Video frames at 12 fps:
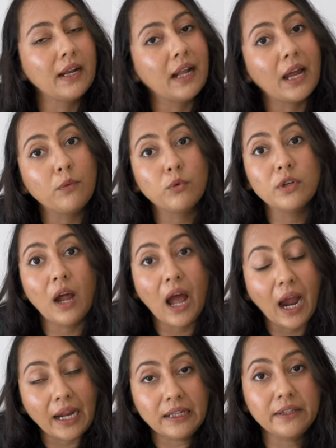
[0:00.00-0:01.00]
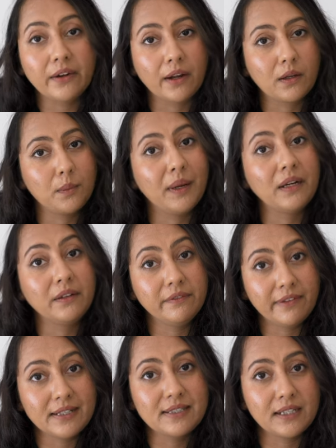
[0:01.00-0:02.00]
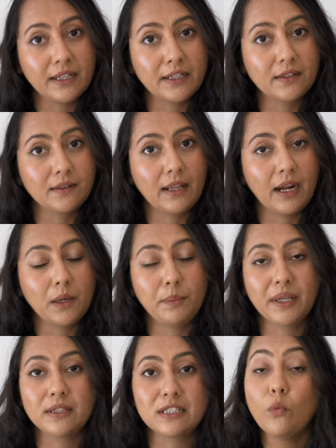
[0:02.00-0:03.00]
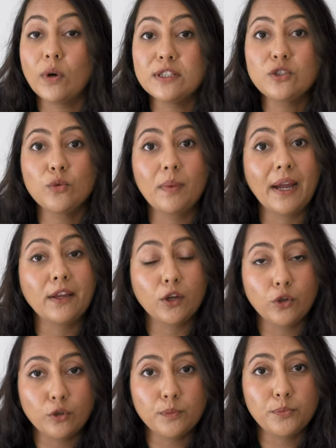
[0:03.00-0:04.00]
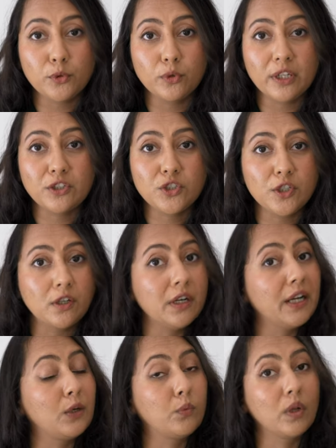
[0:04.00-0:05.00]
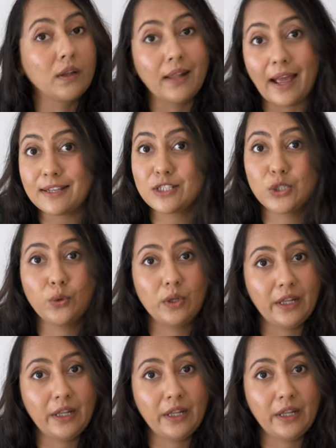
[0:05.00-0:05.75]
and I would highly recommend investing into that because once you buy a good pruning shear, it will last you a